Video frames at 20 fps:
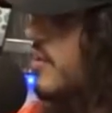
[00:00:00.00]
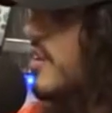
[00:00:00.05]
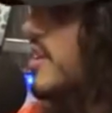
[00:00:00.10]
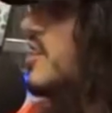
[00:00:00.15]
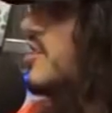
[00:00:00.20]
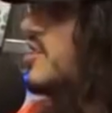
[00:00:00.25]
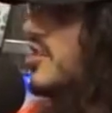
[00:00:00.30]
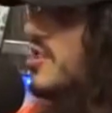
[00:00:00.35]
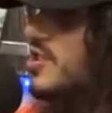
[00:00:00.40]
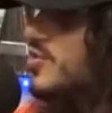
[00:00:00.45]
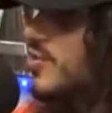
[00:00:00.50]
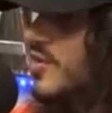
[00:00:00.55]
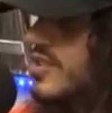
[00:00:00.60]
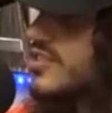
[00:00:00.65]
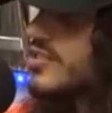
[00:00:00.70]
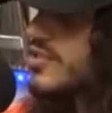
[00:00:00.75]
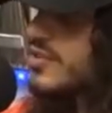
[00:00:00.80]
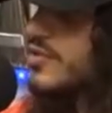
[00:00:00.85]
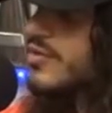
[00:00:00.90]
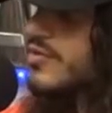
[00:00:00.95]
articulate
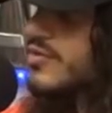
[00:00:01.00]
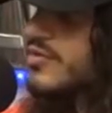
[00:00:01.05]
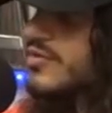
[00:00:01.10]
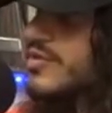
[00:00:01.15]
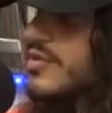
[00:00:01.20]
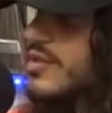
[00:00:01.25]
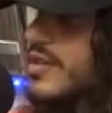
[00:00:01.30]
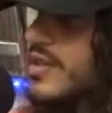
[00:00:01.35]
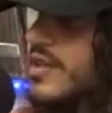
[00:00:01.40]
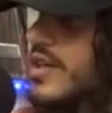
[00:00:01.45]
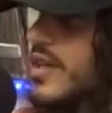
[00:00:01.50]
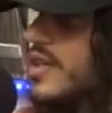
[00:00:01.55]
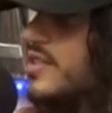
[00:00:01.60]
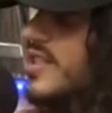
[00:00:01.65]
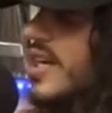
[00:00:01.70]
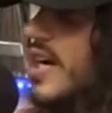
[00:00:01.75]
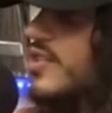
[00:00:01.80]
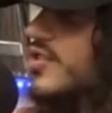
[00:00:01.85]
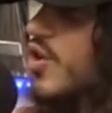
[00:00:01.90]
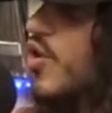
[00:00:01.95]
and
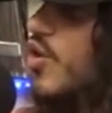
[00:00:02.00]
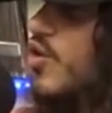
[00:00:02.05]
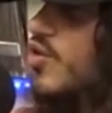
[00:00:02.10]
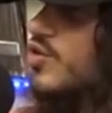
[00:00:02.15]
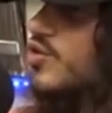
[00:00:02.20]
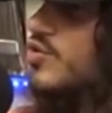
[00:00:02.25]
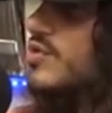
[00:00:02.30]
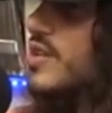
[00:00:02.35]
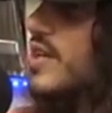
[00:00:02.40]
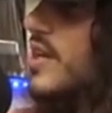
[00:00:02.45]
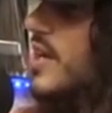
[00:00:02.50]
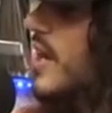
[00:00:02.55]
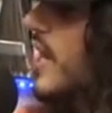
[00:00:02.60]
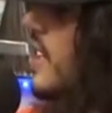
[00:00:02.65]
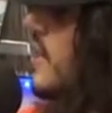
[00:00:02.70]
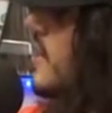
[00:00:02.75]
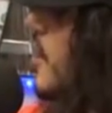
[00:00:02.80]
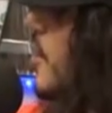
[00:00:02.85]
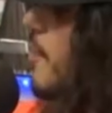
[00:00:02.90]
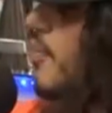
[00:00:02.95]
how he's
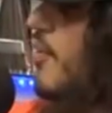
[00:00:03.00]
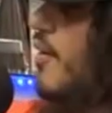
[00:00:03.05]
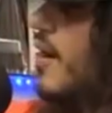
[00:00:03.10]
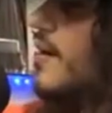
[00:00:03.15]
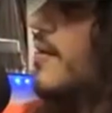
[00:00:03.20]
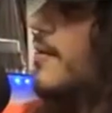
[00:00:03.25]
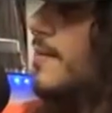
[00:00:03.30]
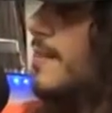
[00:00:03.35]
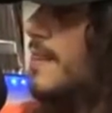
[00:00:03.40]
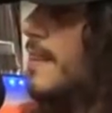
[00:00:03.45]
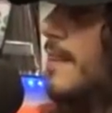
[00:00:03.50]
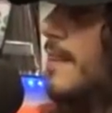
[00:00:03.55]
not afraid to